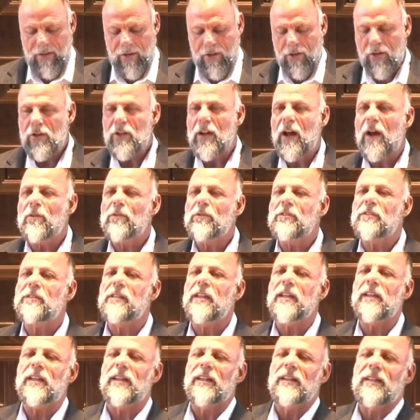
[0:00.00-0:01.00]
You know, I was
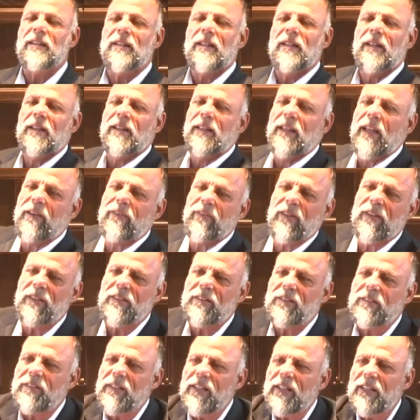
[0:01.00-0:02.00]
thinking, you ever
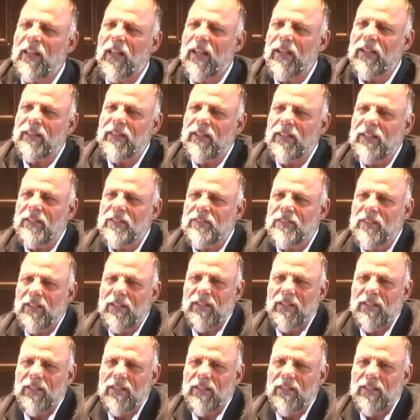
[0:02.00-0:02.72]
see like these,